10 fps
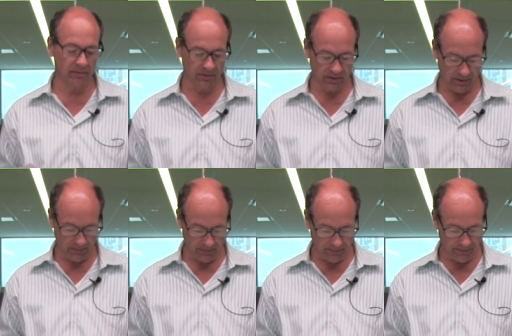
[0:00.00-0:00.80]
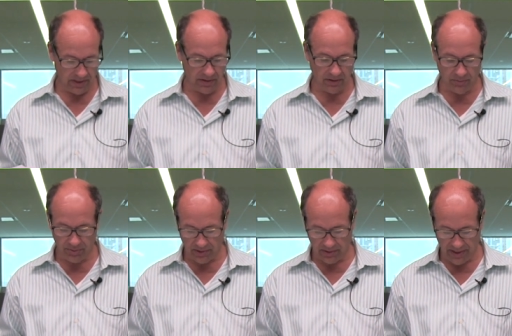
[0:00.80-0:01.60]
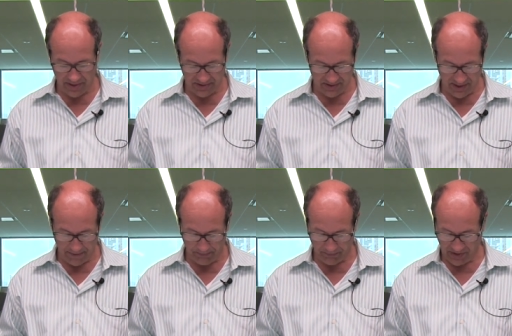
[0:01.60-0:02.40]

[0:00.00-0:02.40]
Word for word: don't look, you know, completely out of step.